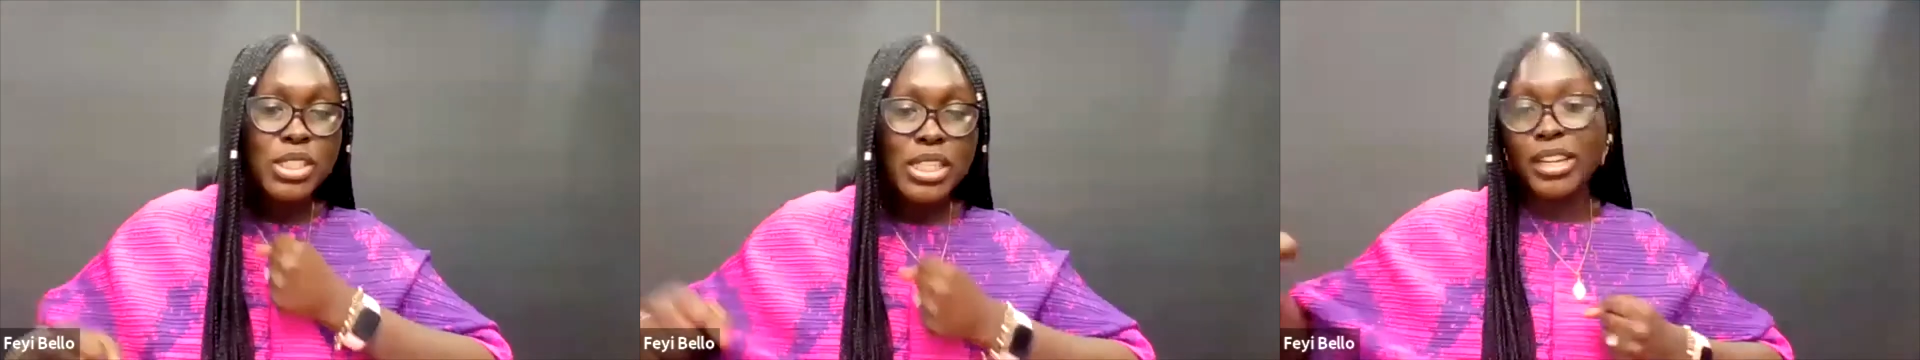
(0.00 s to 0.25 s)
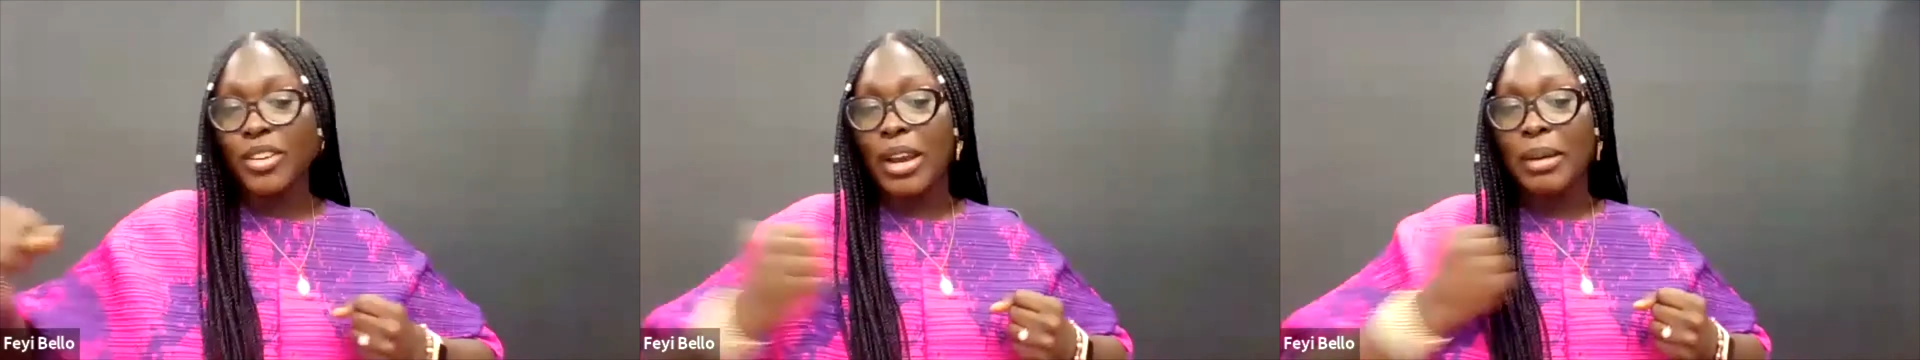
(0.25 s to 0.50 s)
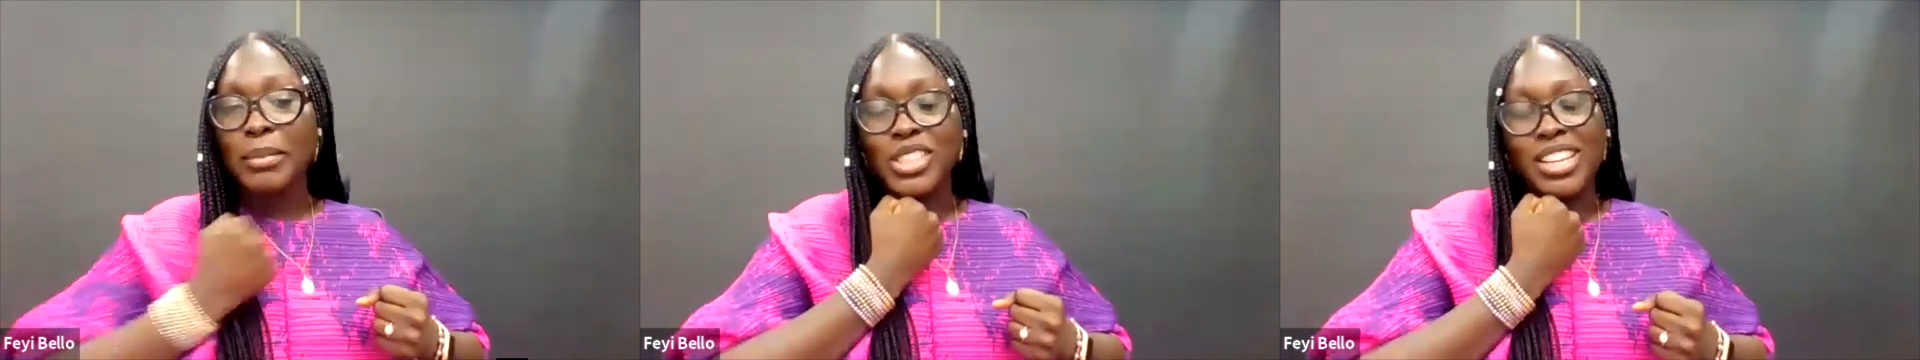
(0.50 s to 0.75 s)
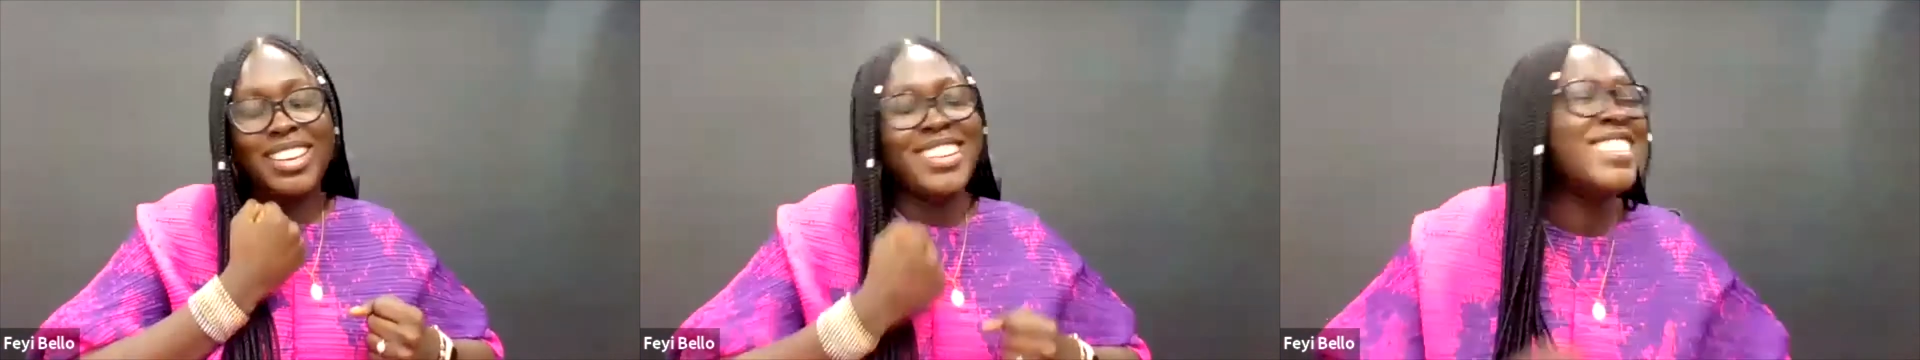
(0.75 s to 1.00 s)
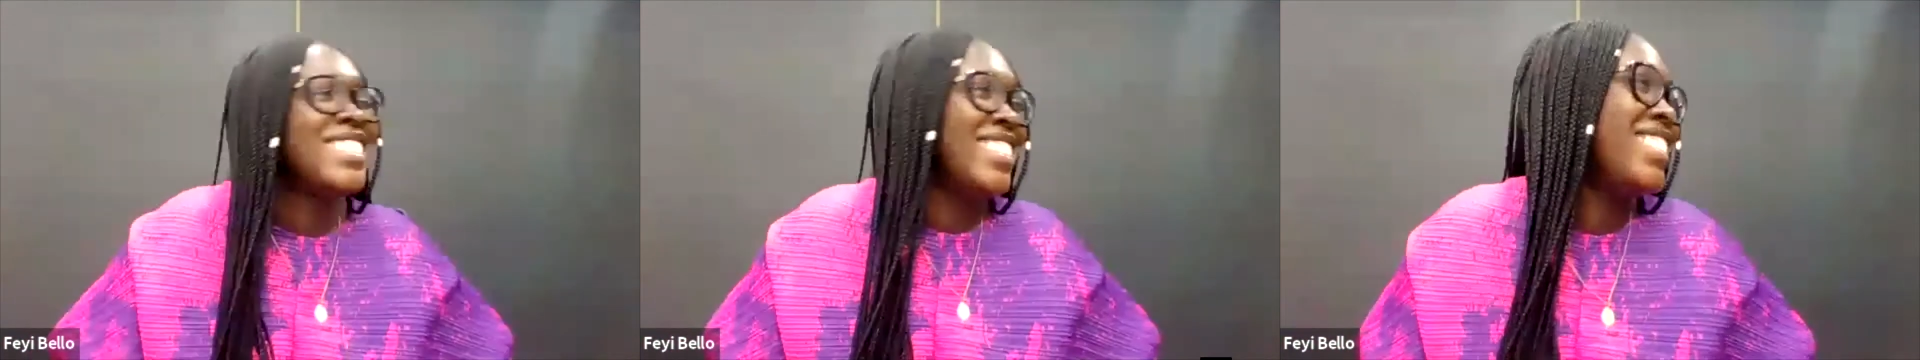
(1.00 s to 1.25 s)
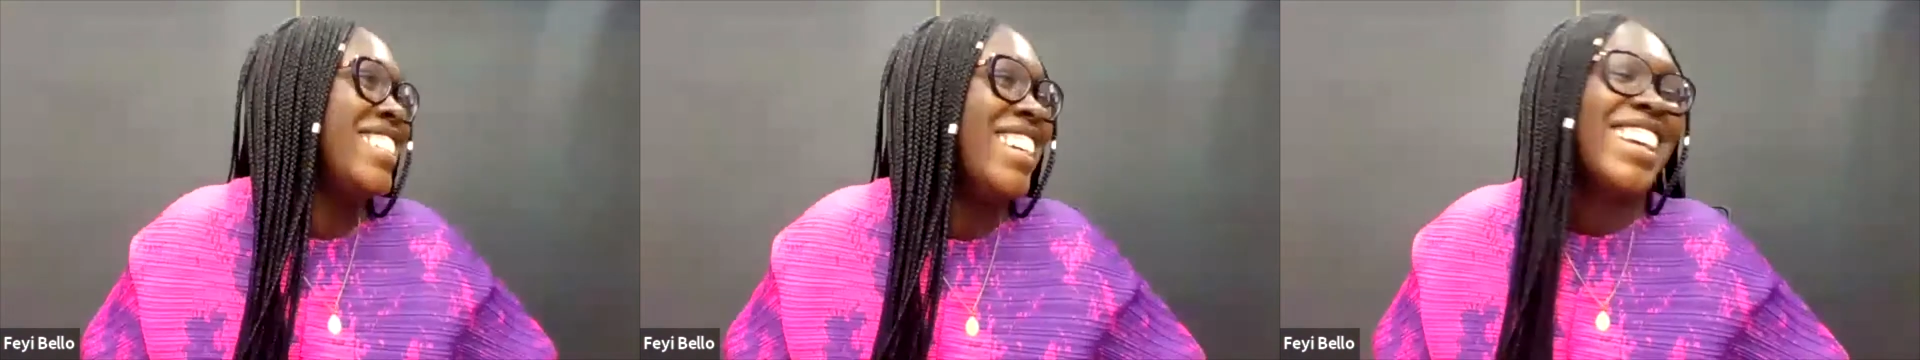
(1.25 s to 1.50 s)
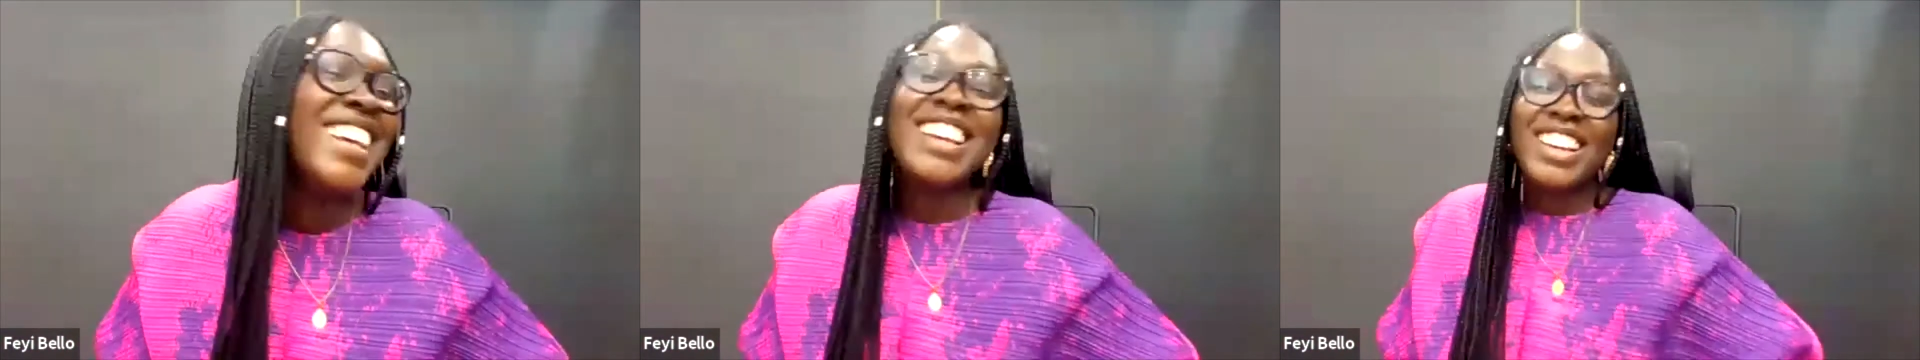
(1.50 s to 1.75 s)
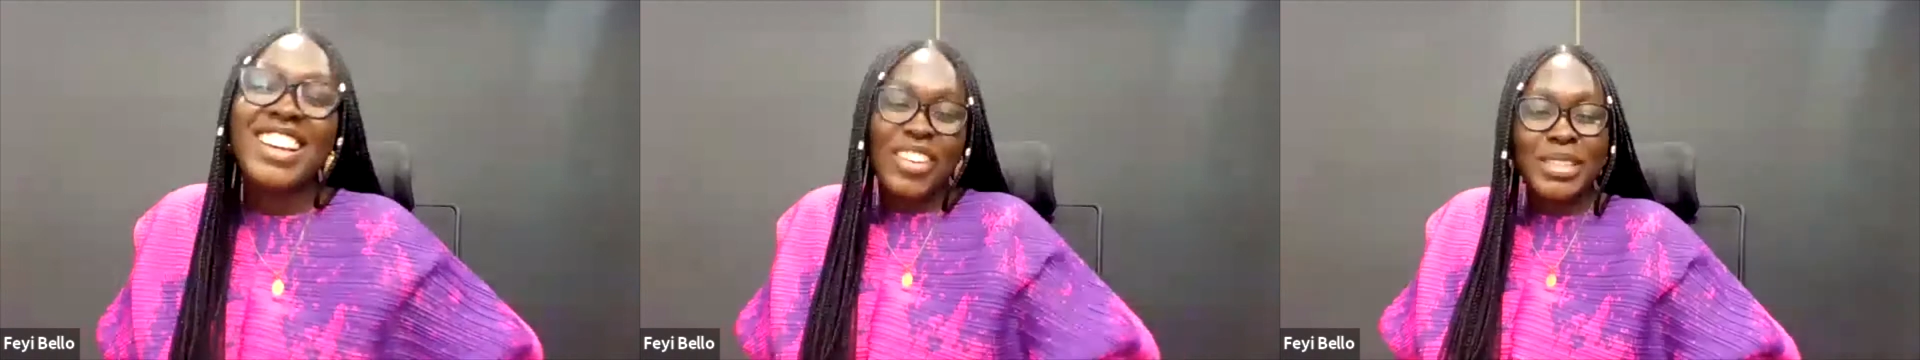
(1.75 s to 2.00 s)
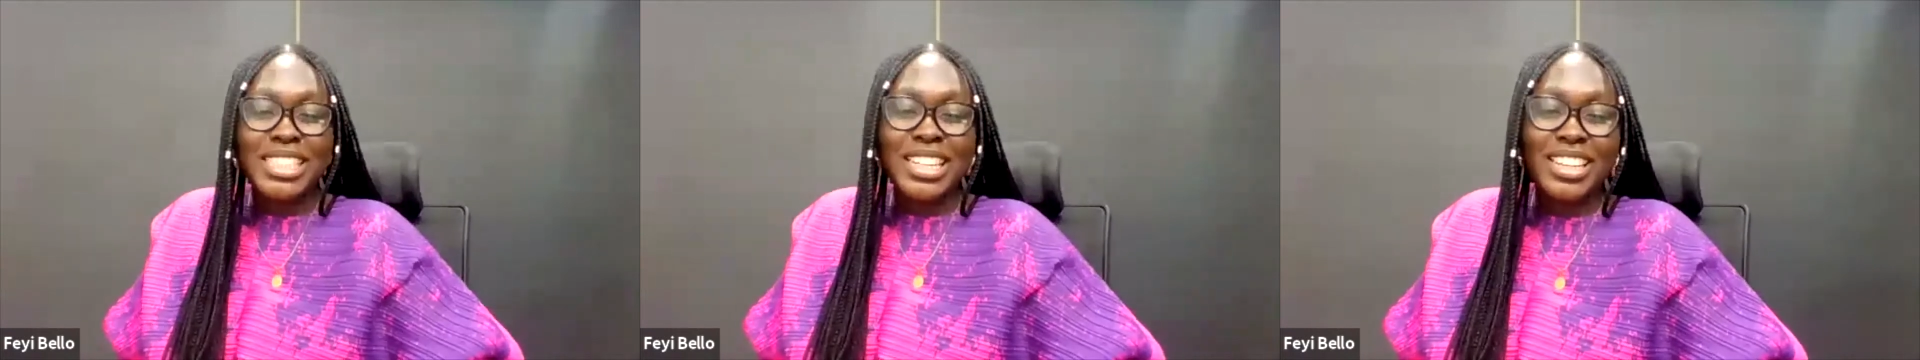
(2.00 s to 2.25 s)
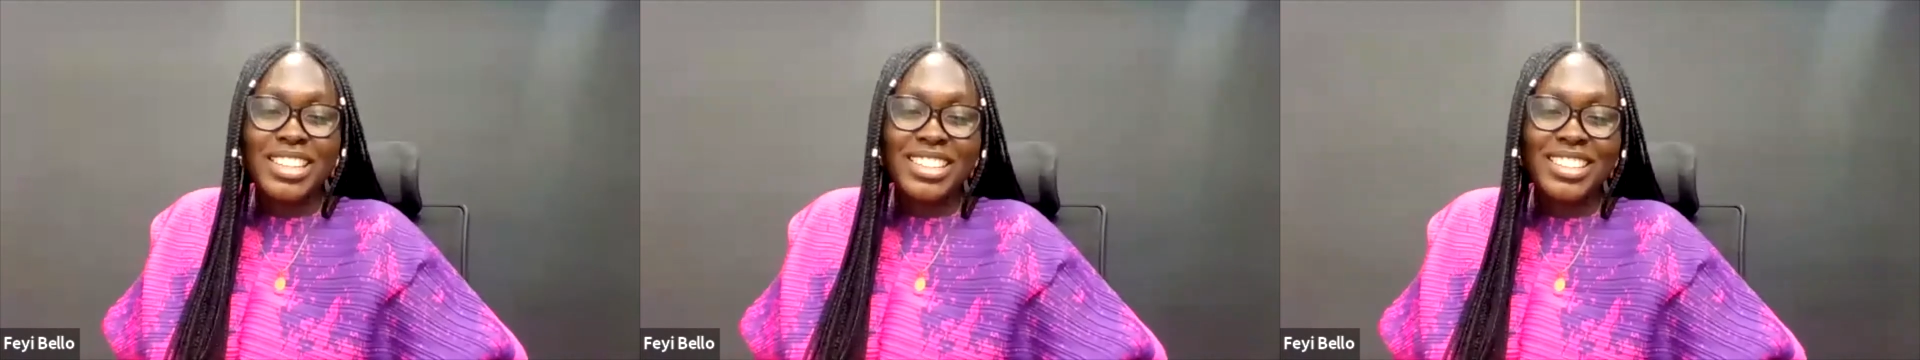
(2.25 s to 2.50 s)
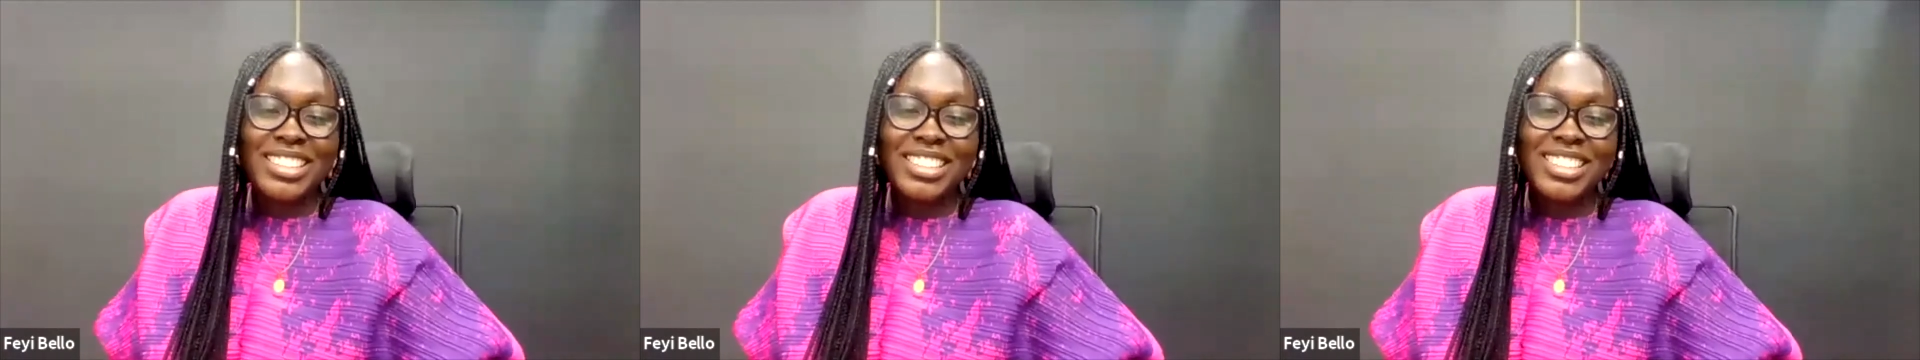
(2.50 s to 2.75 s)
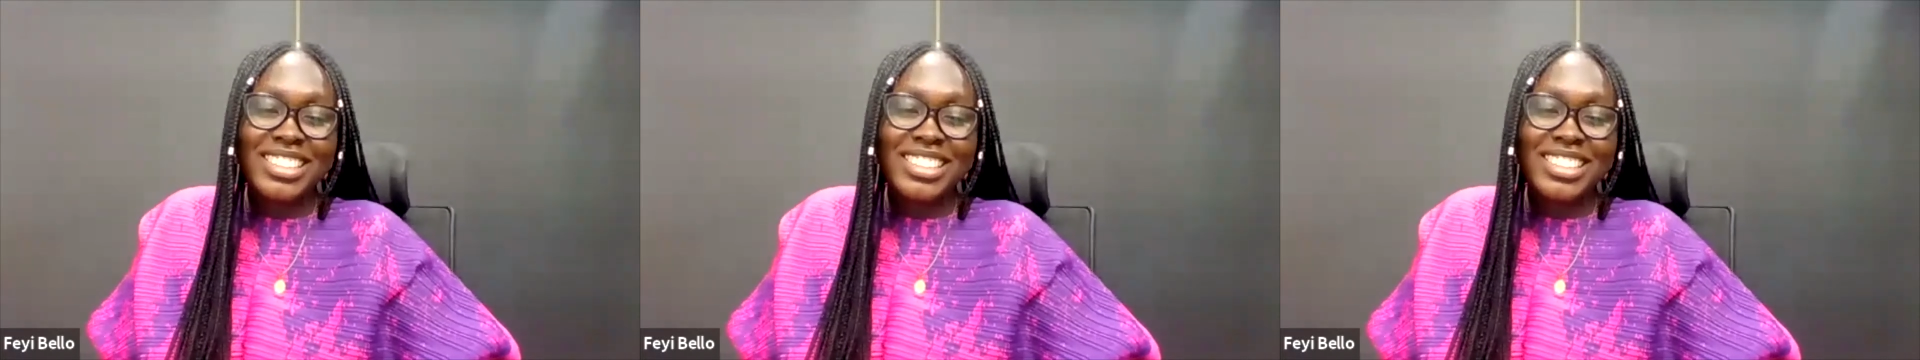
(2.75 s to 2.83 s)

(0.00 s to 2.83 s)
a chair. Grab a chair.